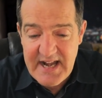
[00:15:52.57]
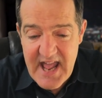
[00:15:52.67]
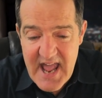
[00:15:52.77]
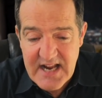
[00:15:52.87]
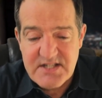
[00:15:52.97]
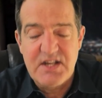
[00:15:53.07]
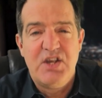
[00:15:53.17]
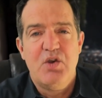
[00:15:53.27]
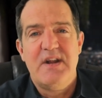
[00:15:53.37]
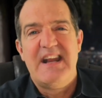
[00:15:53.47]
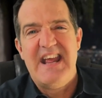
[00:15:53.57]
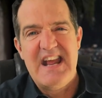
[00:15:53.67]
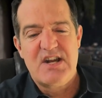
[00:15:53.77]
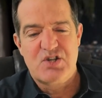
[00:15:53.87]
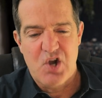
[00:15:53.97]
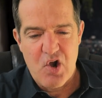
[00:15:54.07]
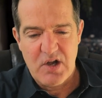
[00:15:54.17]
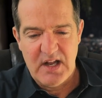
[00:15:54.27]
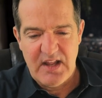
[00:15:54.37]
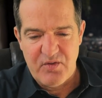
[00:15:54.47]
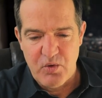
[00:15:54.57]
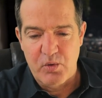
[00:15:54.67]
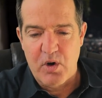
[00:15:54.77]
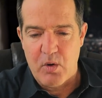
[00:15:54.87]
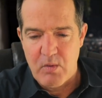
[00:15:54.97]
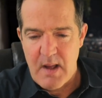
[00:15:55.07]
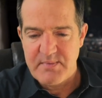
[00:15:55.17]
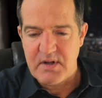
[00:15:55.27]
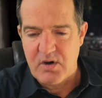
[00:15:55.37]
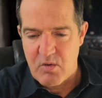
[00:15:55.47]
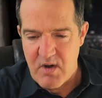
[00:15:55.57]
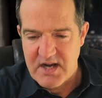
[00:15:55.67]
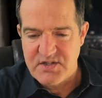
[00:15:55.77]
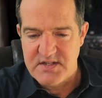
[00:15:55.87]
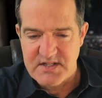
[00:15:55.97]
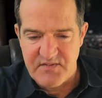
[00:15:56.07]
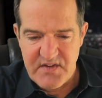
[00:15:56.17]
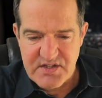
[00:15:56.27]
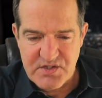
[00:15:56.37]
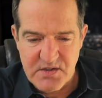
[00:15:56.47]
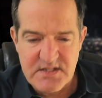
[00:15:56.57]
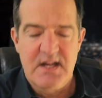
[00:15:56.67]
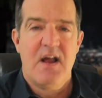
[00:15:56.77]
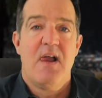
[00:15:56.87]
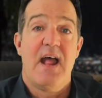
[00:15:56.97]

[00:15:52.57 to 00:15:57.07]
and executed internally through corrupt corrections officials,